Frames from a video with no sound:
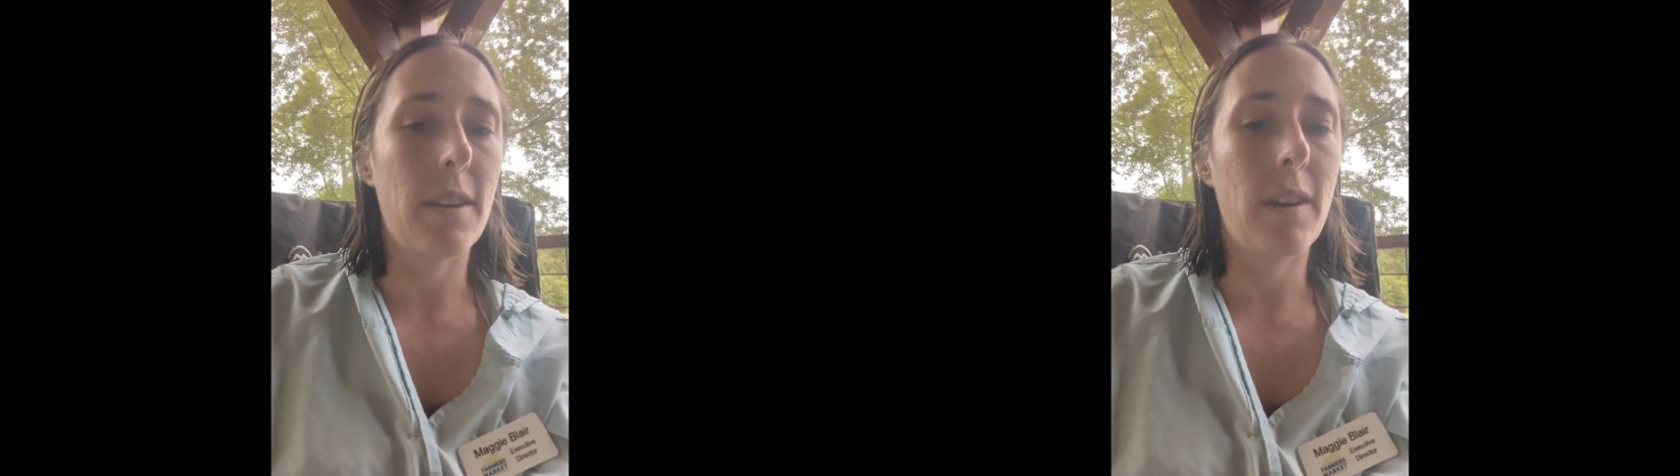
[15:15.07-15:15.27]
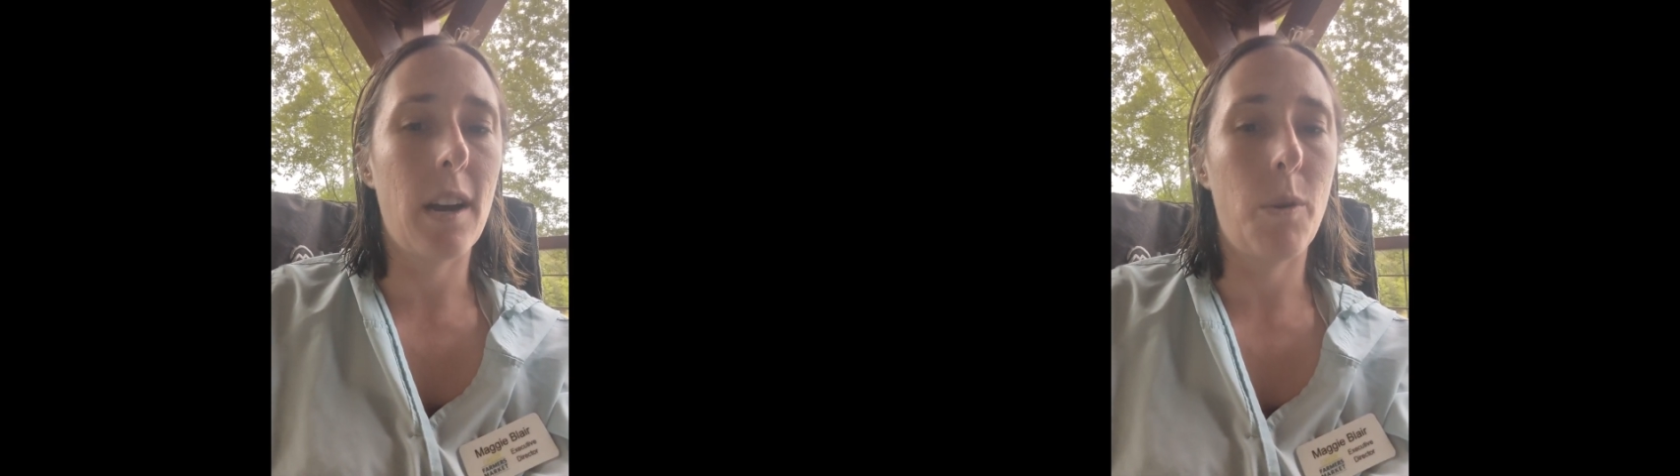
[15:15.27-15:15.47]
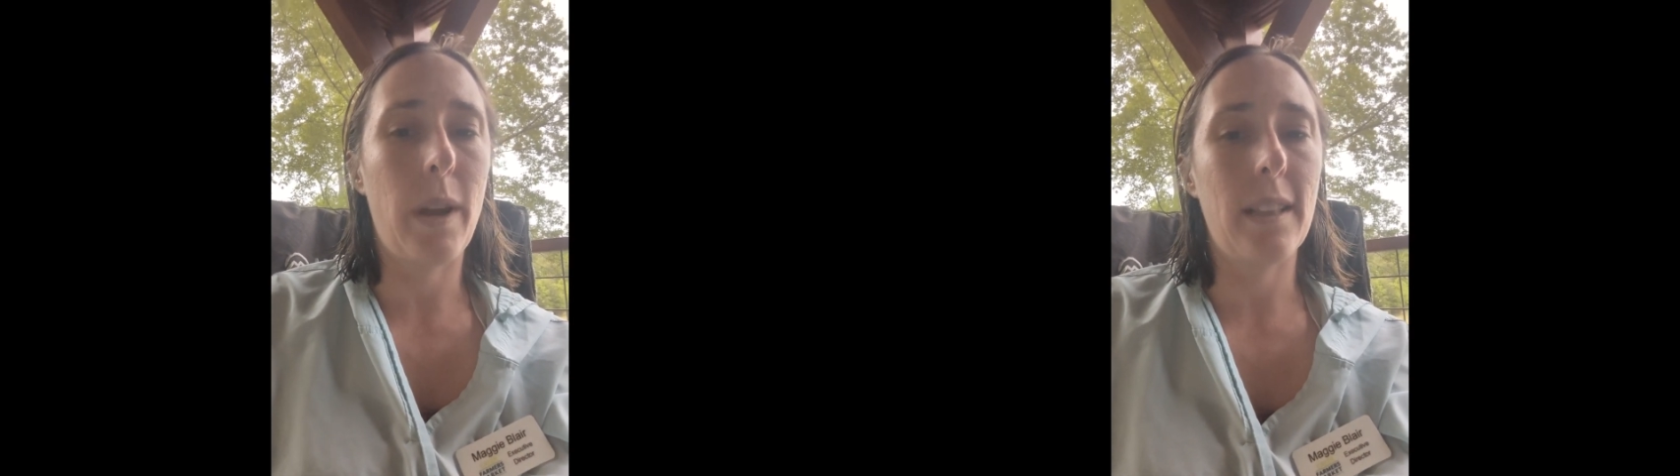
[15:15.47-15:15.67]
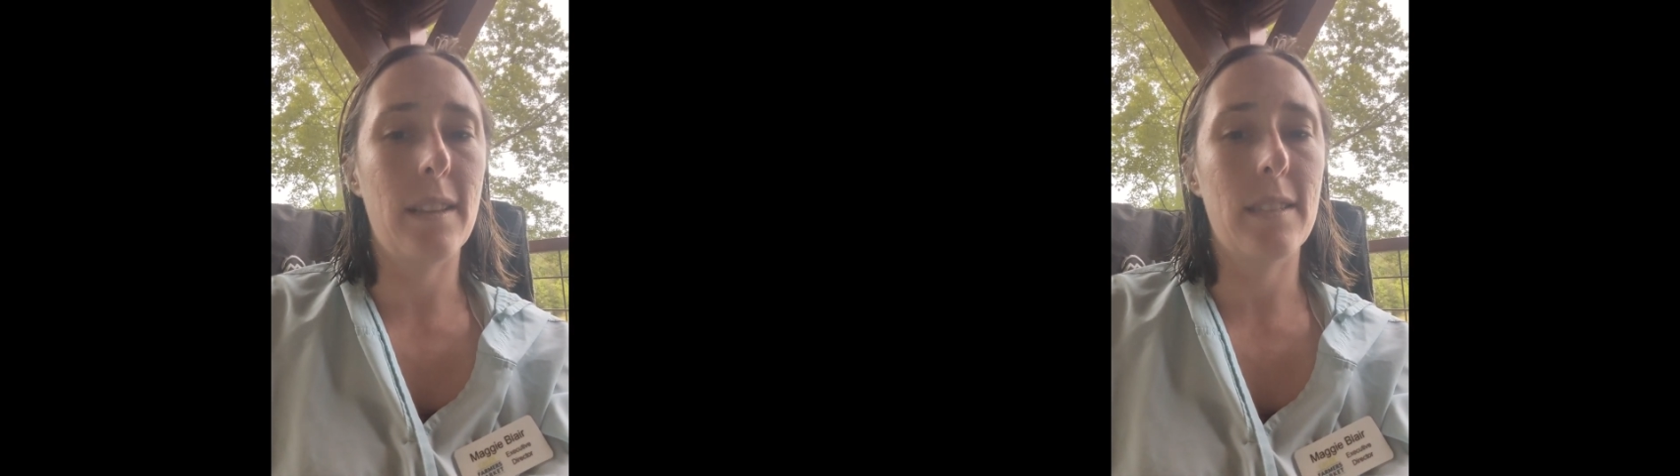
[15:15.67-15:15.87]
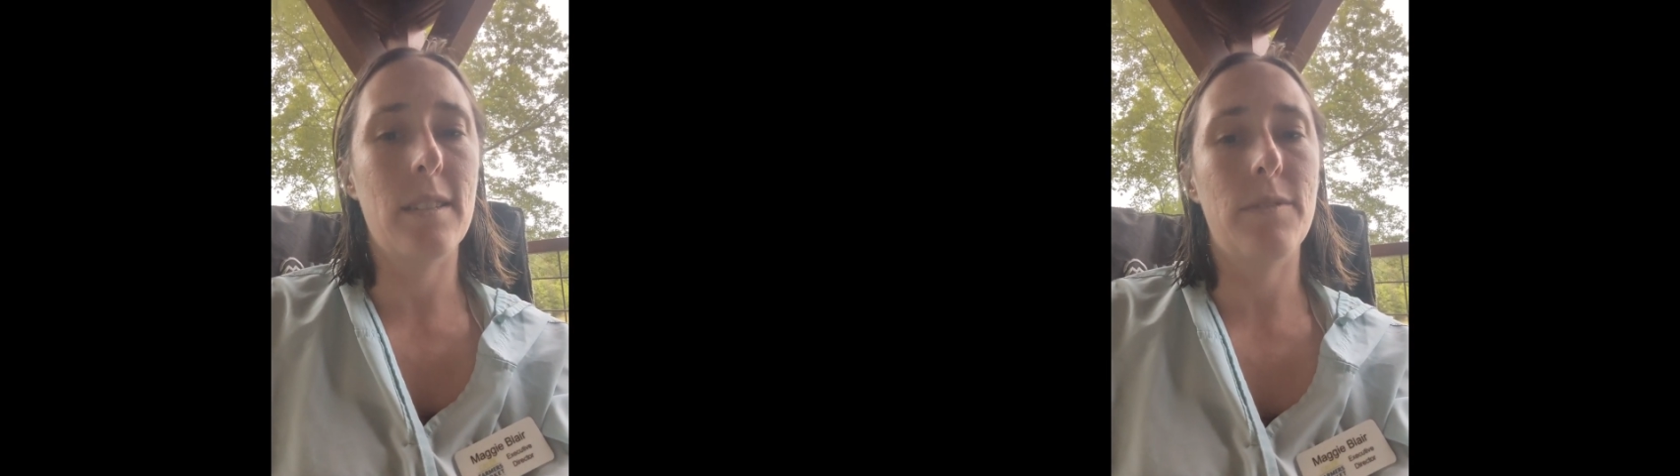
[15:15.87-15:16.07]
I've got a wait
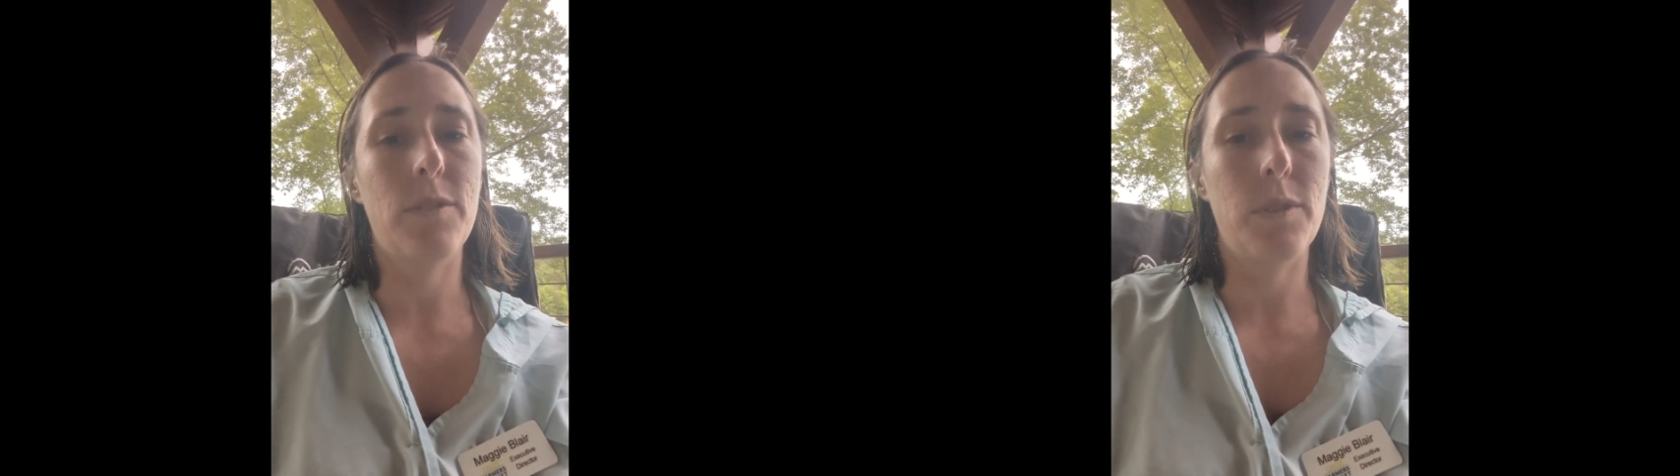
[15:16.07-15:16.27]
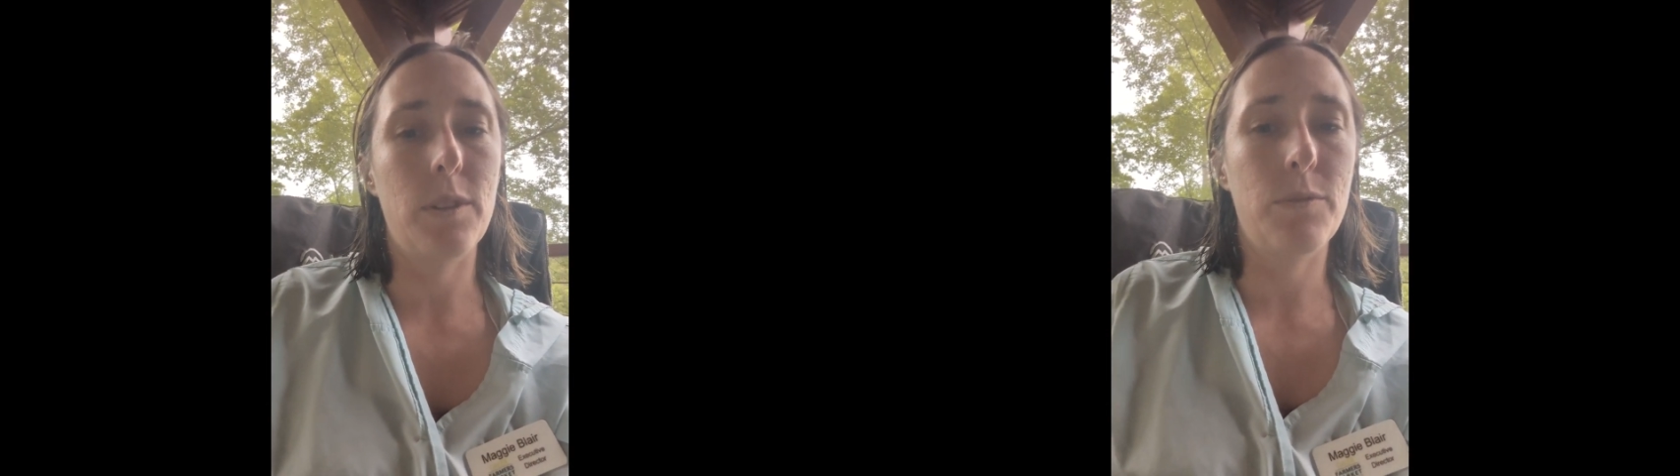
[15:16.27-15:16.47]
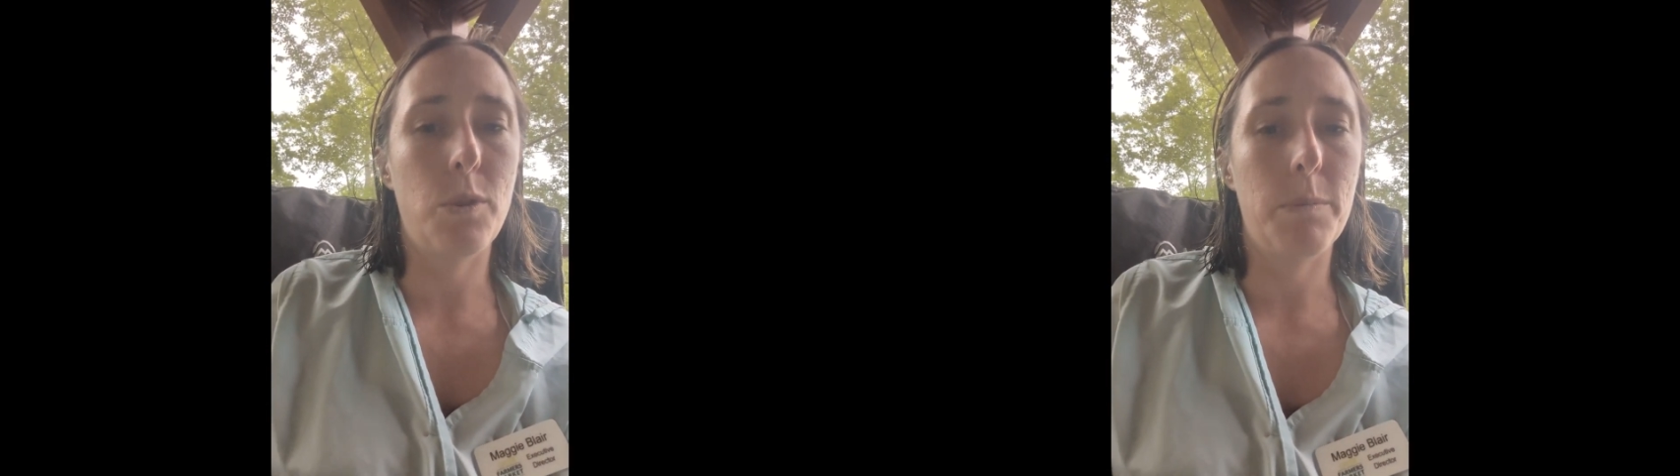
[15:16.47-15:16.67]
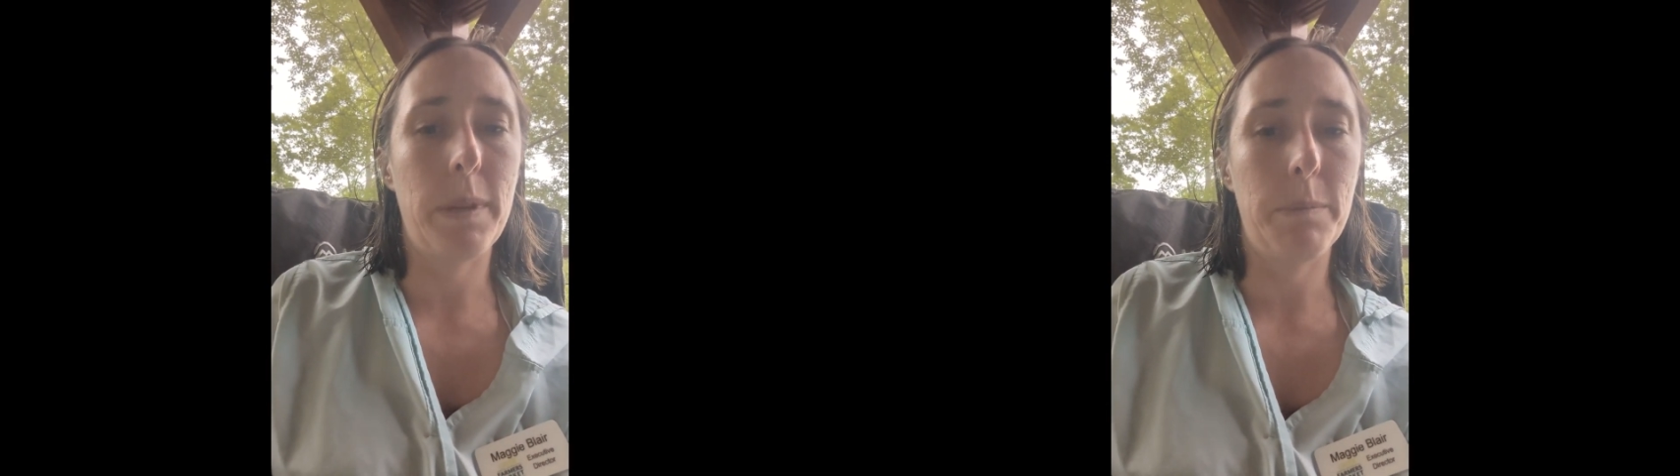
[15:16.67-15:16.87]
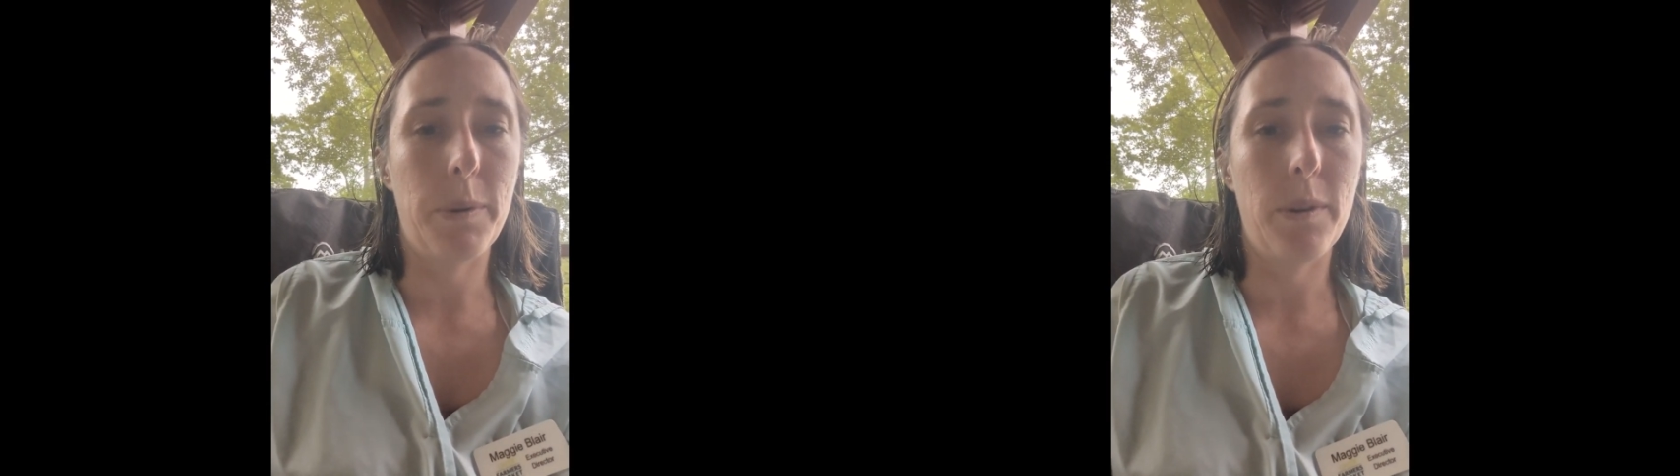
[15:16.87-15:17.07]
list of 3 or 4
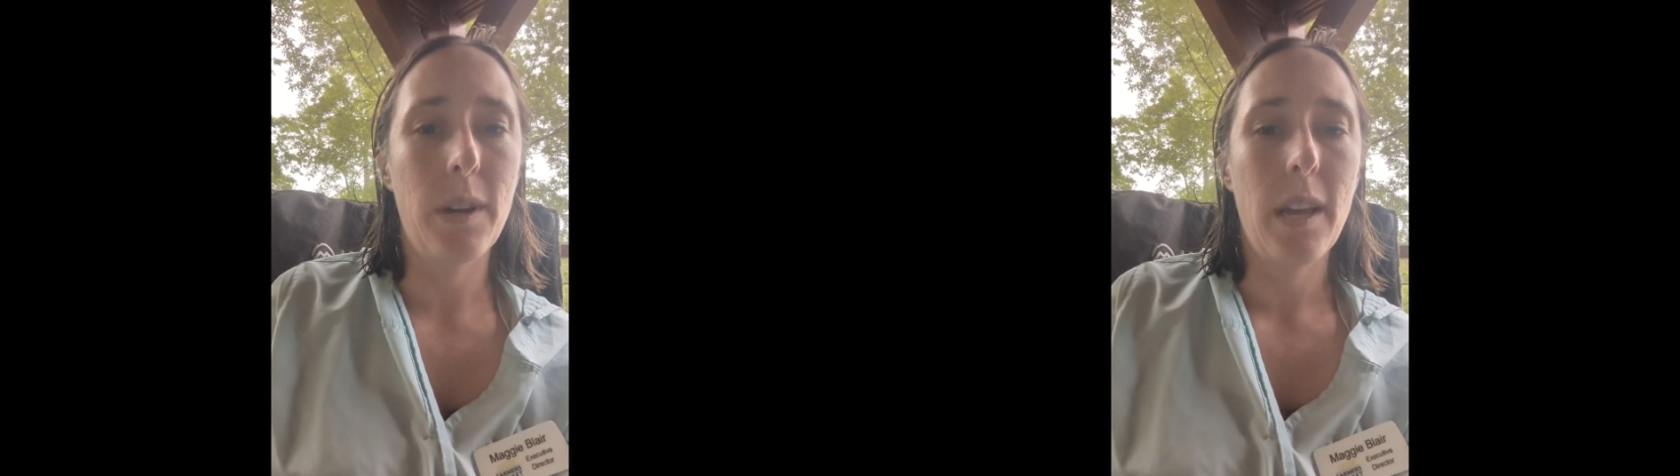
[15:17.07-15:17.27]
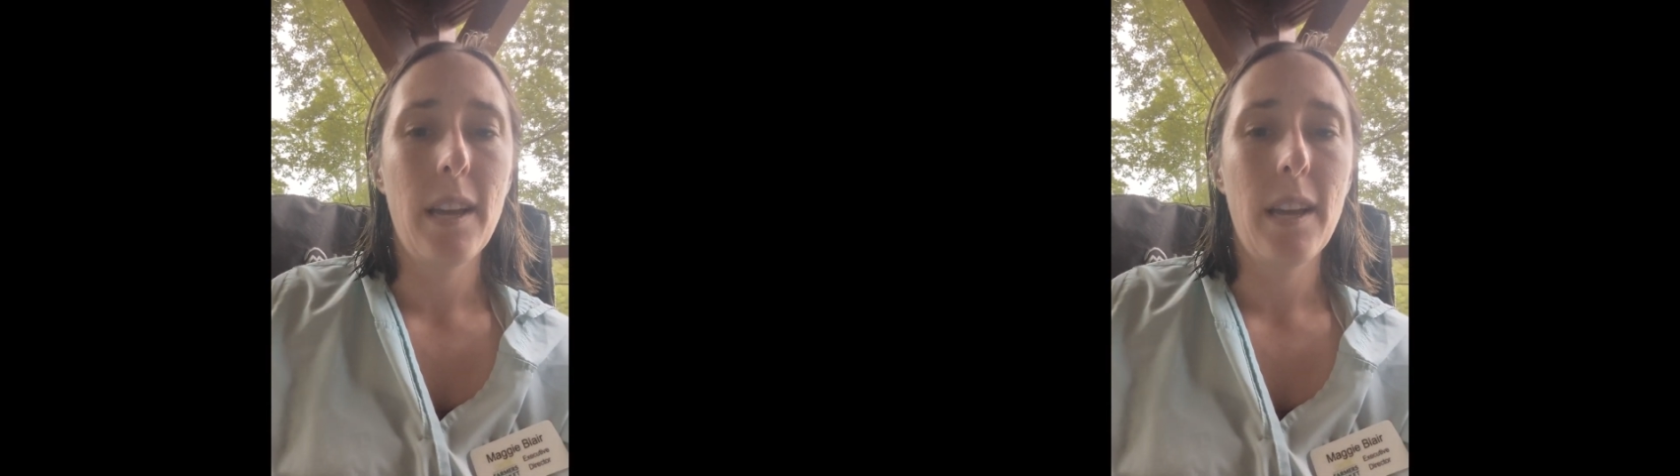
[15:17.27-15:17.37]
people.